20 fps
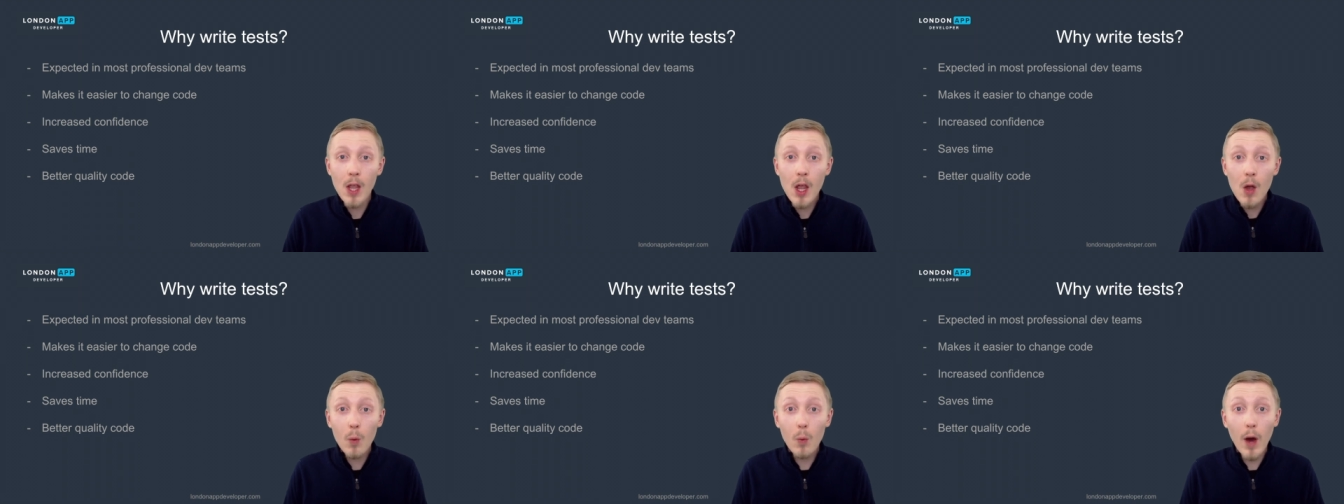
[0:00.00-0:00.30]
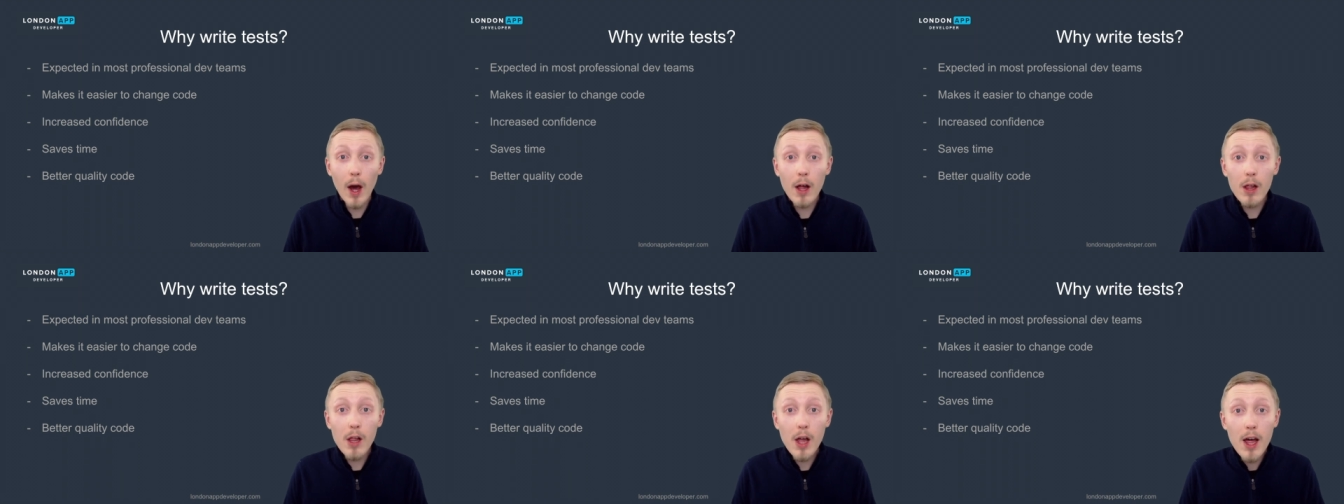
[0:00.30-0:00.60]

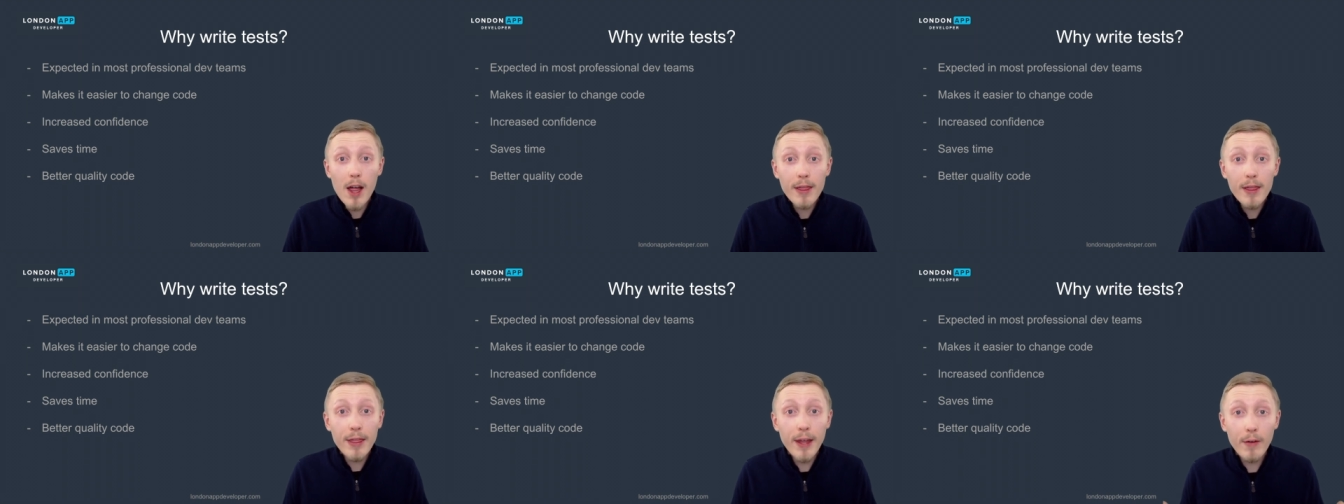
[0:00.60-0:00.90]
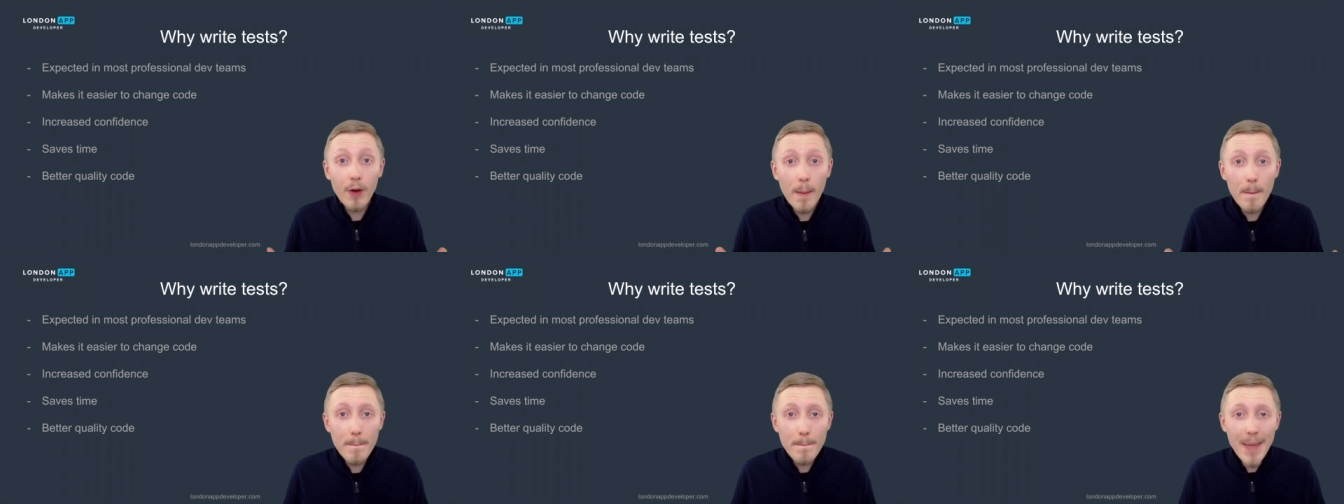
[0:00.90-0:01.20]
Well, there
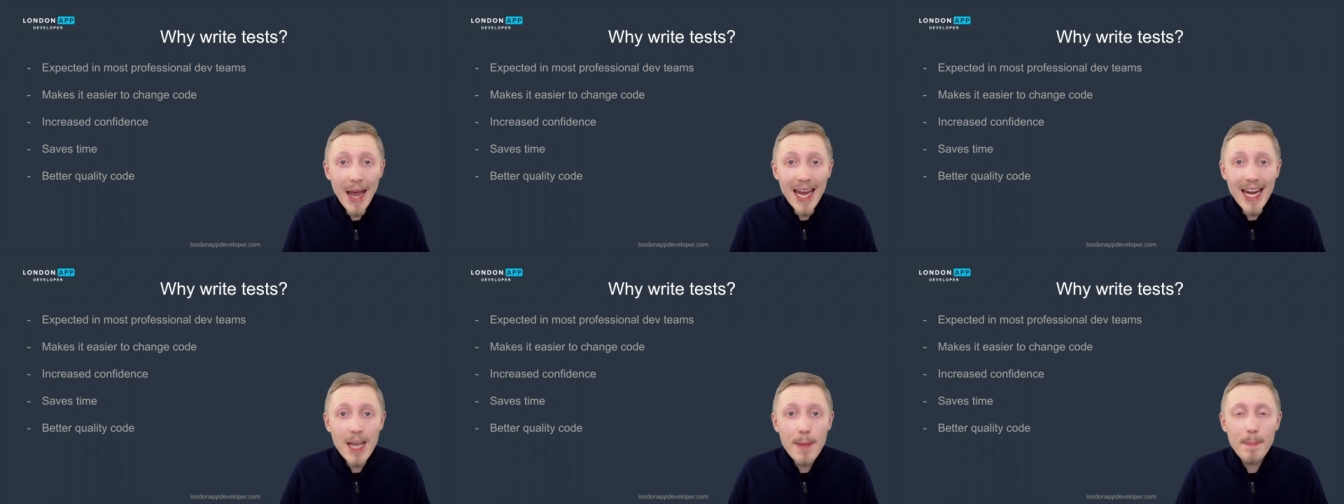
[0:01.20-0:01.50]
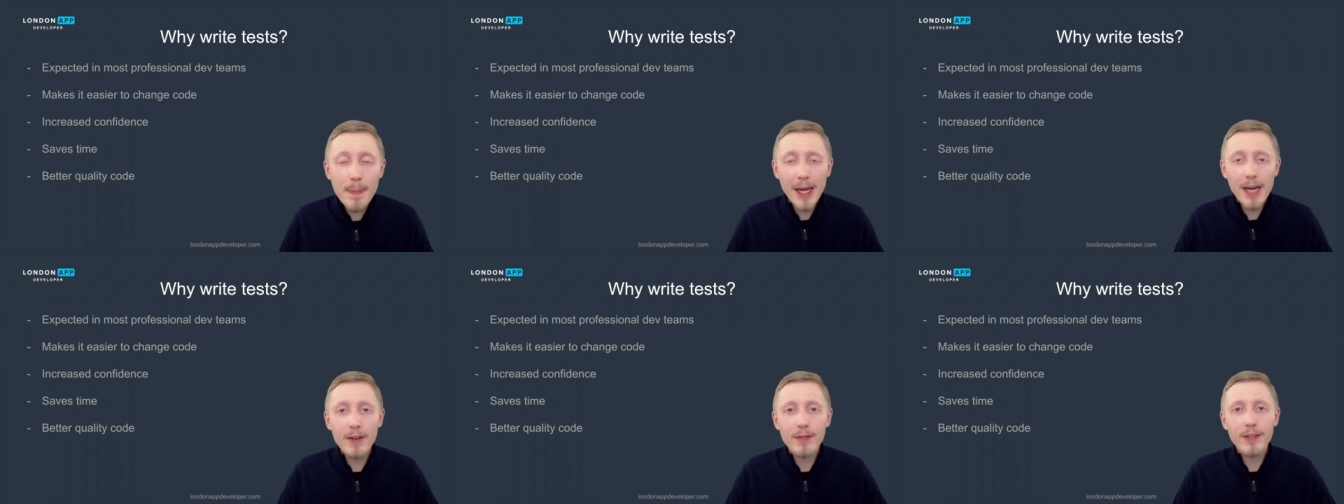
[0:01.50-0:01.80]
are many
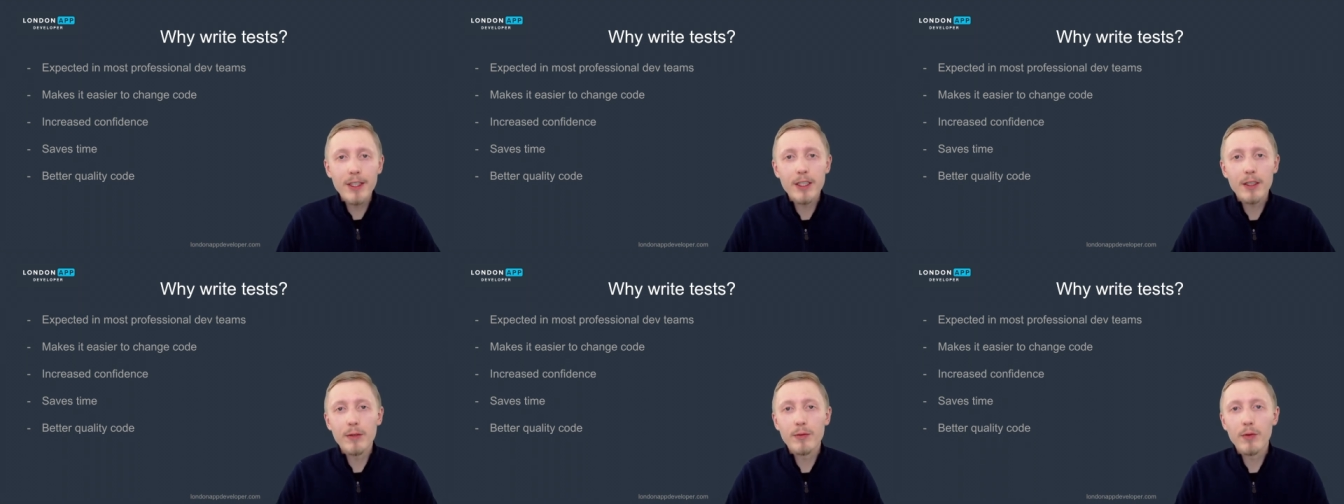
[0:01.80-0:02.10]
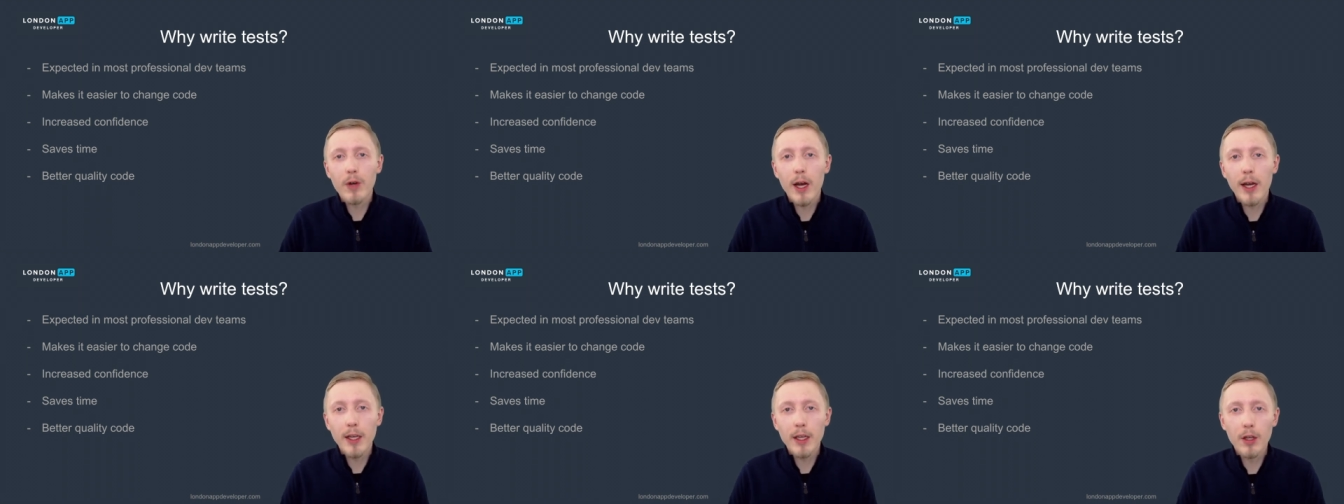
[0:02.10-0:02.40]
benefits of
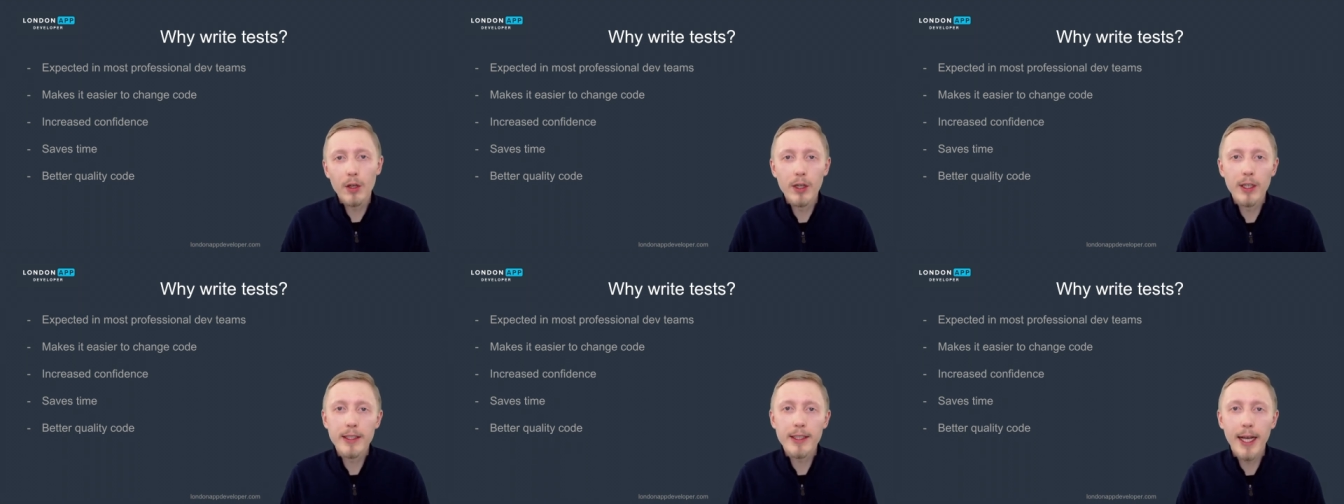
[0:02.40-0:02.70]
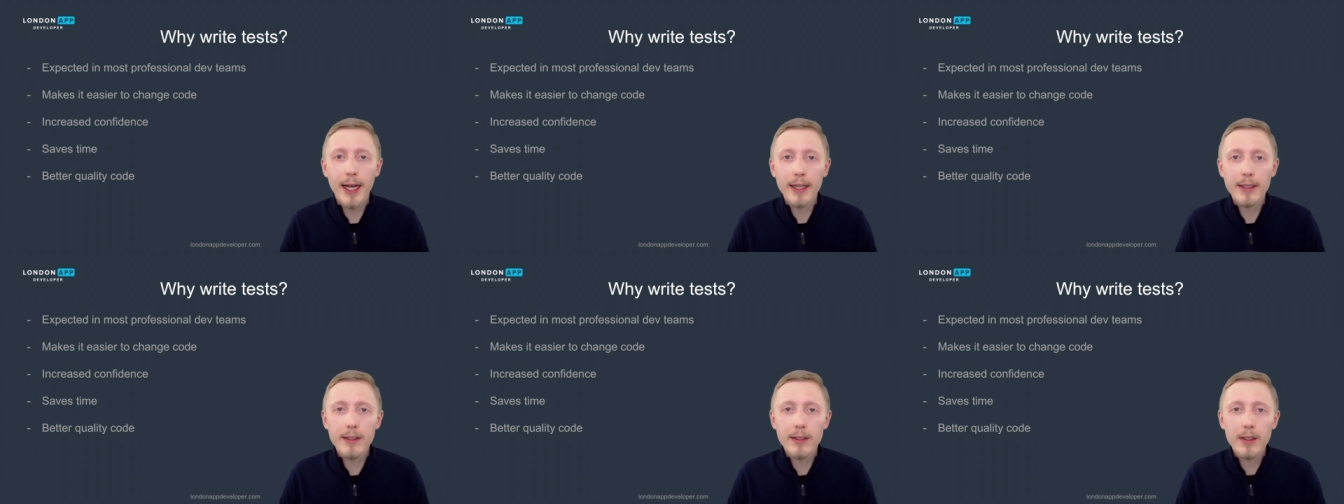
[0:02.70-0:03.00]
writing unit
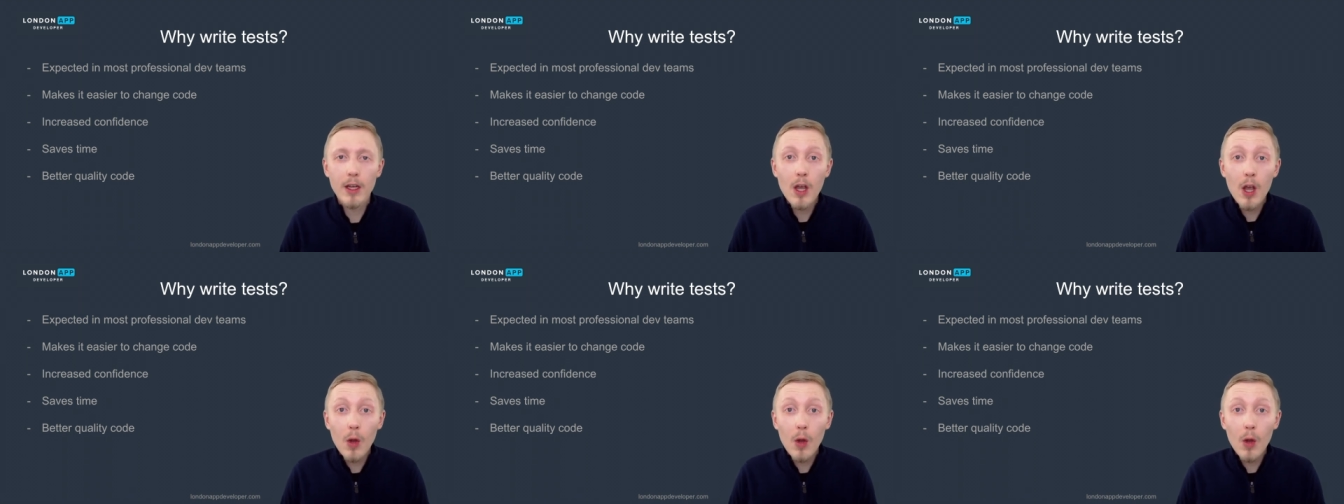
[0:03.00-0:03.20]
tests,